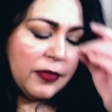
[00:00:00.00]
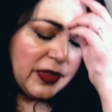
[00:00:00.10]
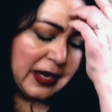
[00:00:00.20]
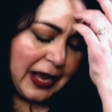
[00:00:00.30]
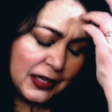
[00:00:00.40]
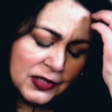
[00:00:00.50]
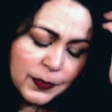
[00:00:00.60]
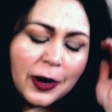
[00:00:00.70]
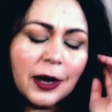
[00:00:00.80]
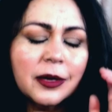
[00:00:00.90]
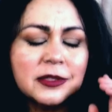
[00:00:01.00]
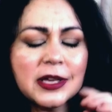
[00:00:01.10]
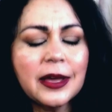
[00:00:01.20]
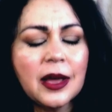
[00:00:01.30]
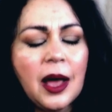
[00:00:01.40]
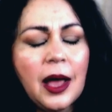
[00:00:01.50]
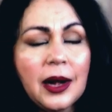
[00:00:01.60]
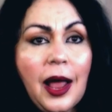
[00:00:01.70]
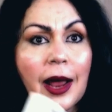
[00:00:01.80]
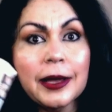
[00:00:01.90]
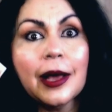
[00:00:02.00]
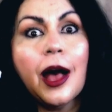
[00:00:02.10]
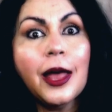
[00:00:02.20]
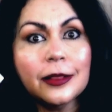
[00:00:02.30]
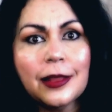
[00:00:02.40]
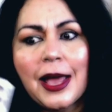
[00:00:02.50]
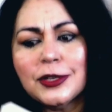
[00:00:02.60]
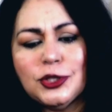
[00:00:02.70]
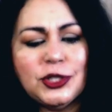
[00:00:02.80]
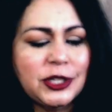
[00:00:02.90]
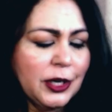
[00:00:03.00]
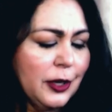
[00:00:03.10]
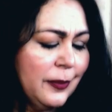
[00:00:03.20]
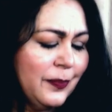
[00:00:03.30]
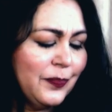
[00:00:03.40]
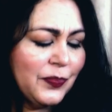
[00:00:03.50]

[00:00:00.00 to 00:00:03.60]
The next product I got last year,